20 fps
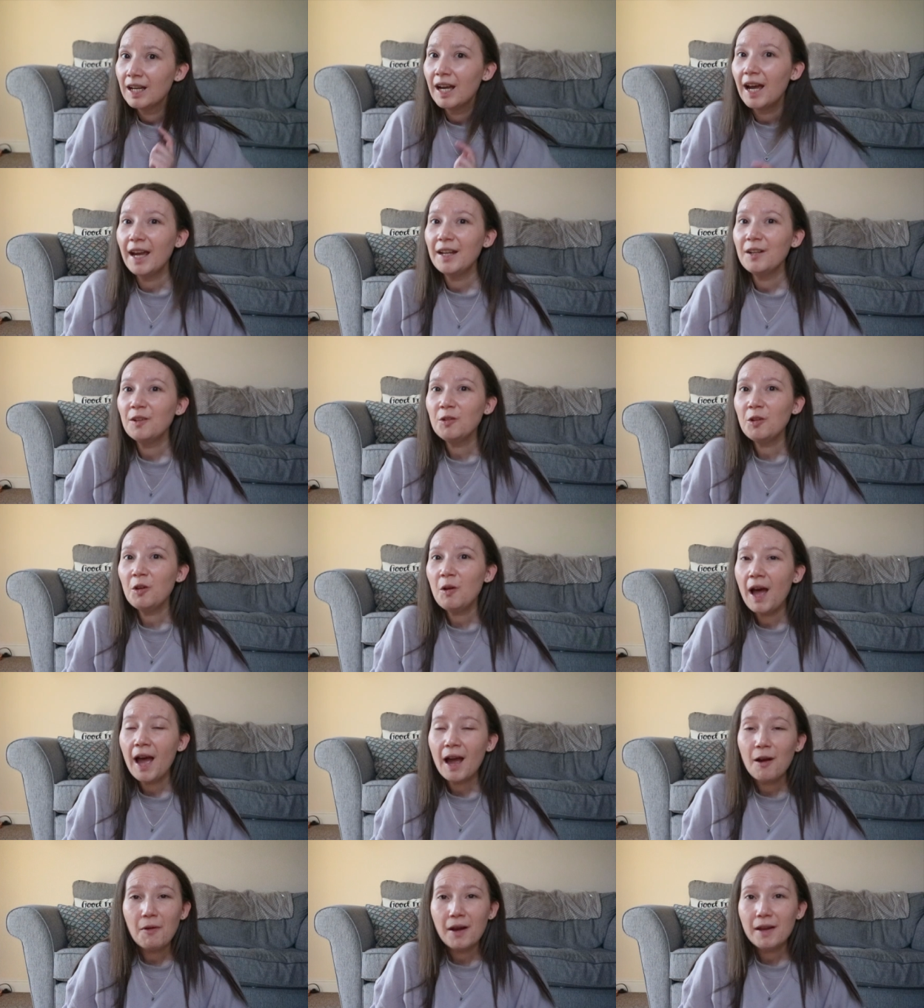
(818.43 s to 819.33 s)
I don't know
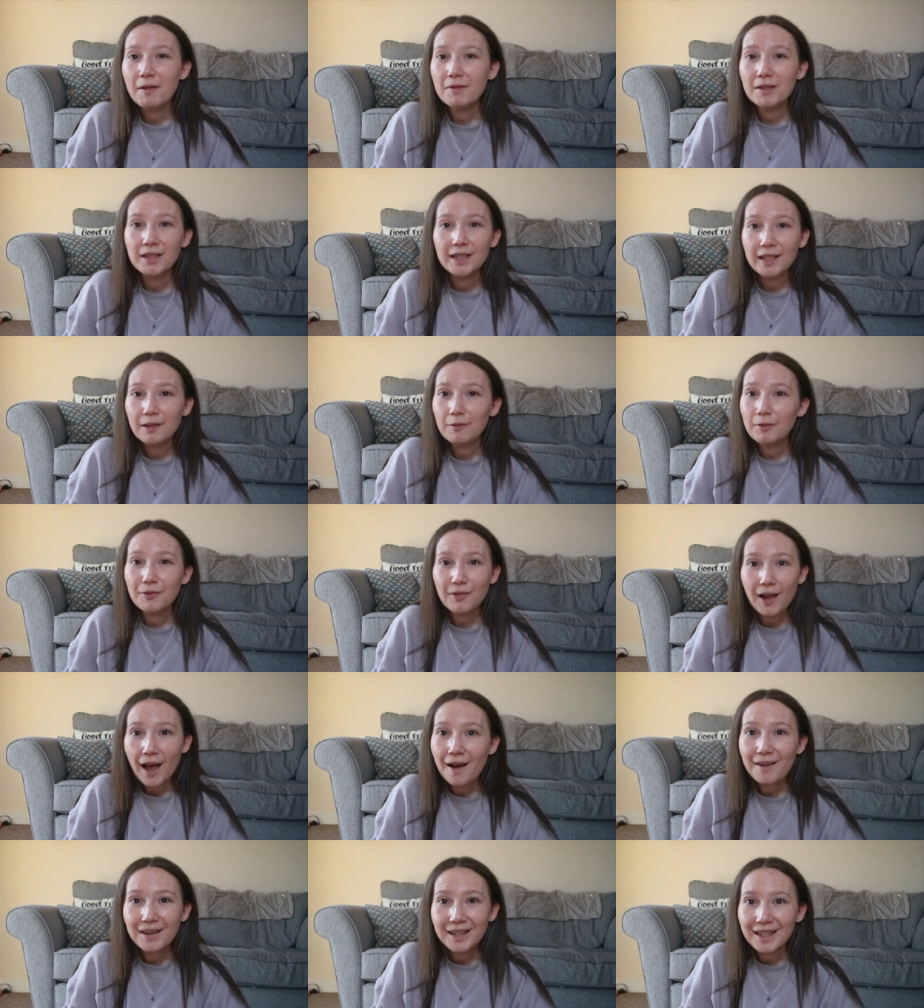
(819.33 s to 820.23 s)
how I will live
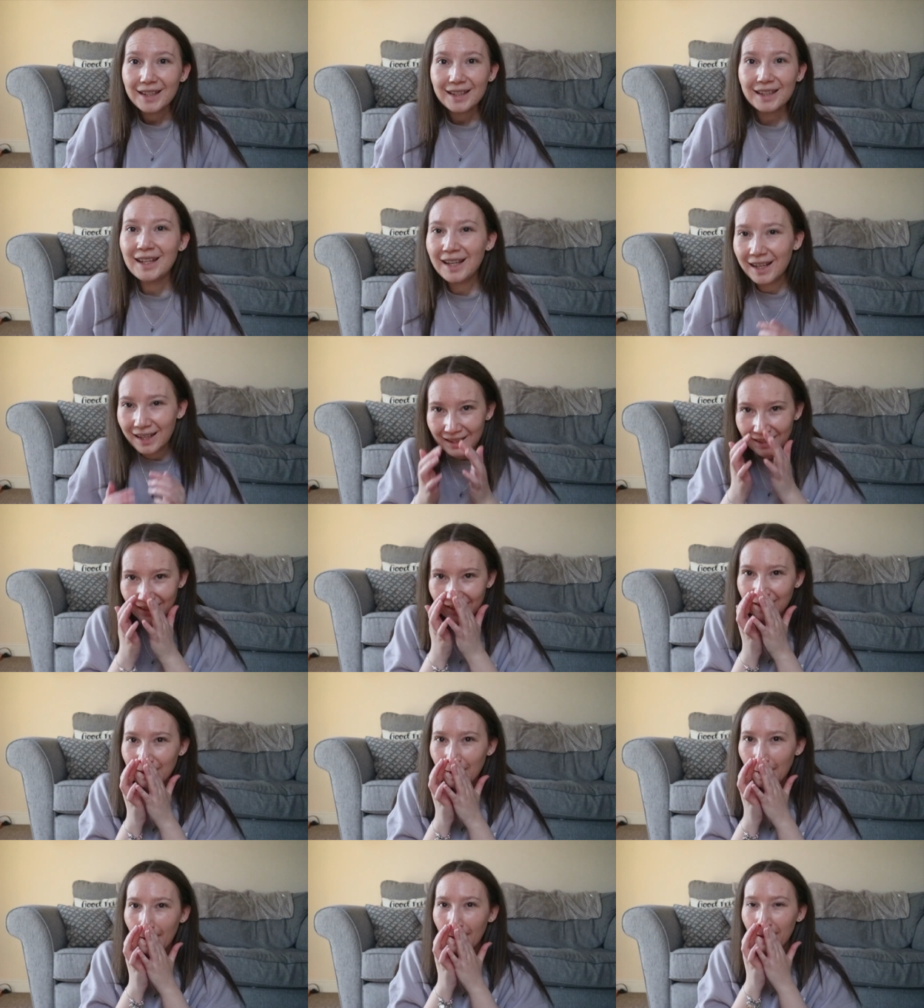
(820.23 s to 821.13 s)
without
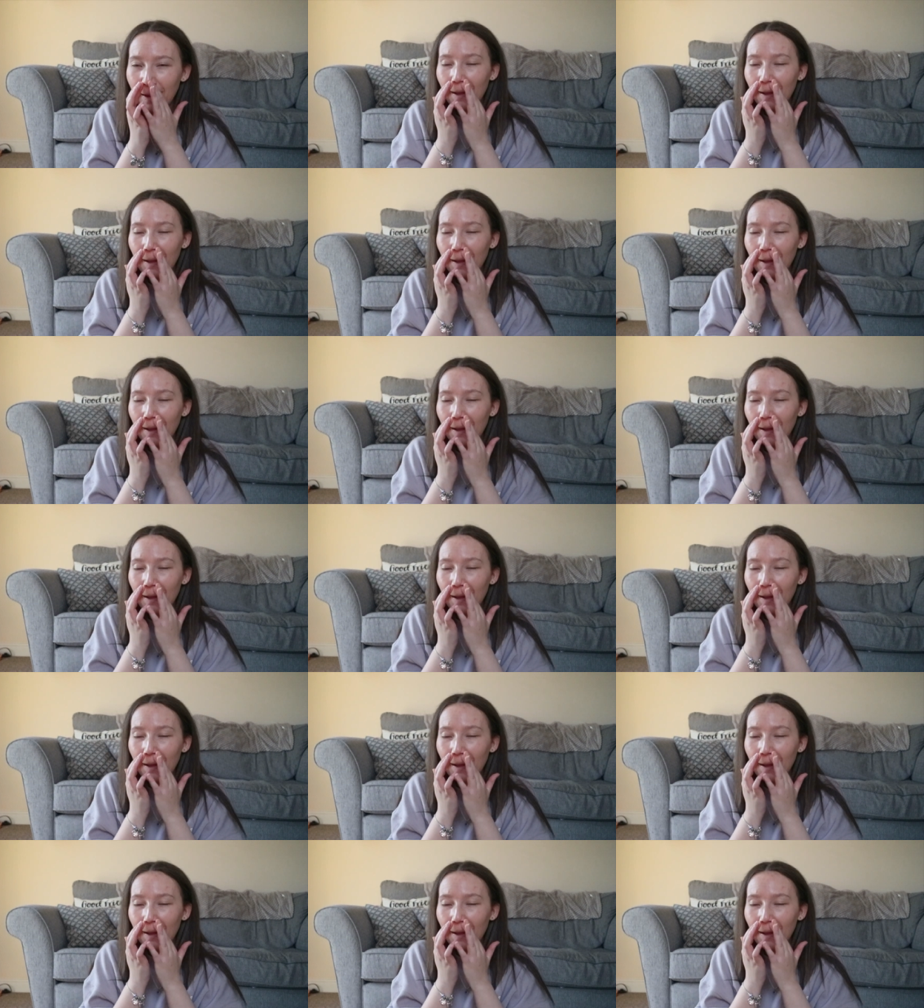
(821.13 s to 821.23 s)
it.